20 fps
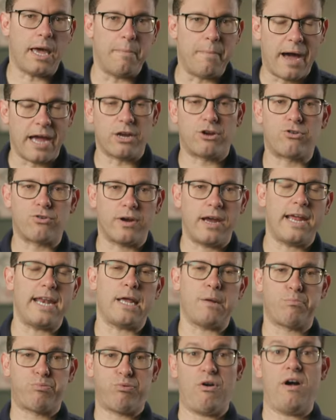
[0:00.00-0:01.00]
am I
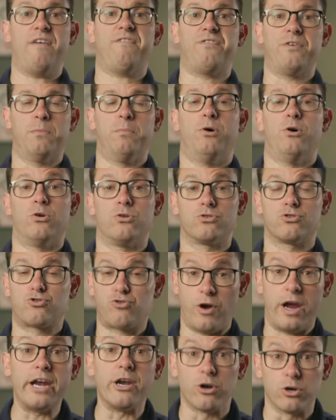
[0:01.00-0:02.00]
creating profitable
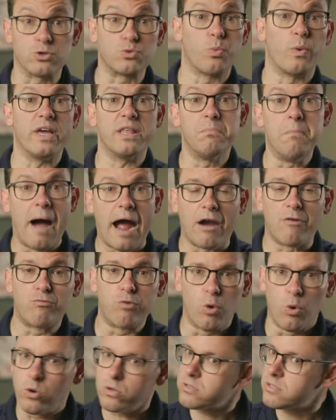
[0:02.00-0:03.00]
traders with my
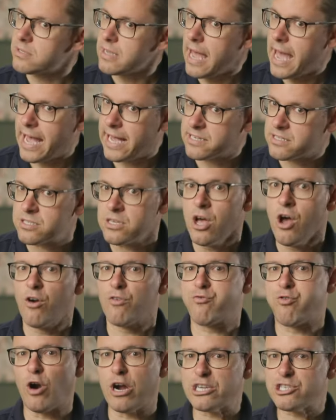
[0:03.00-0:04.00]
rules, as
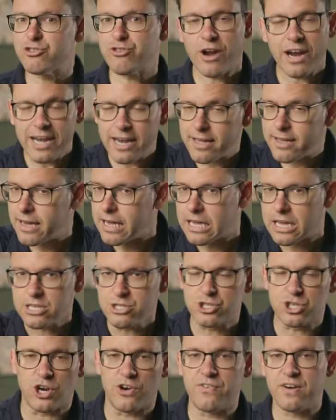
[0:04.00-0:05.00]
frustrating and
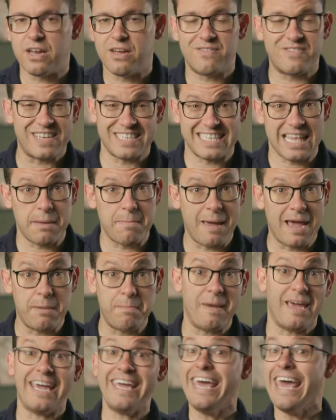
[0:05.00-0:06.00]
conservative as they may
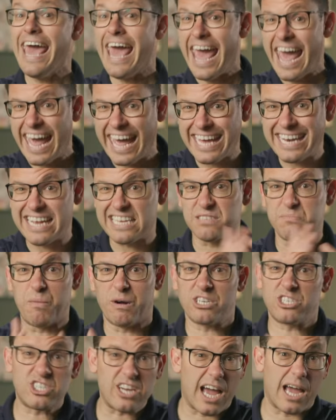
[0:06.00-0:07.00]
be, and as
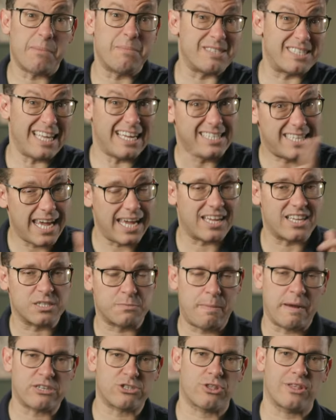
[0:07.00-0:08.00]
much time as they take,
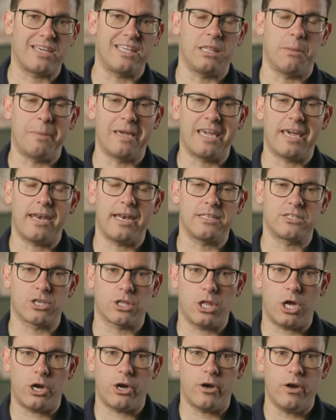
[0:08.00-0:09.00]
especially in the beginning,
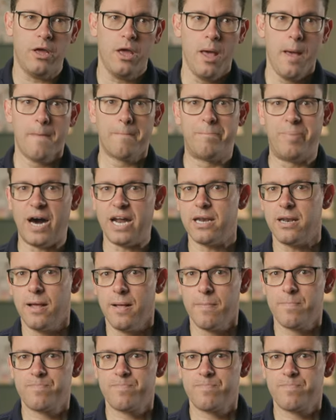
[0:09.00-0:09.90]
to learn, but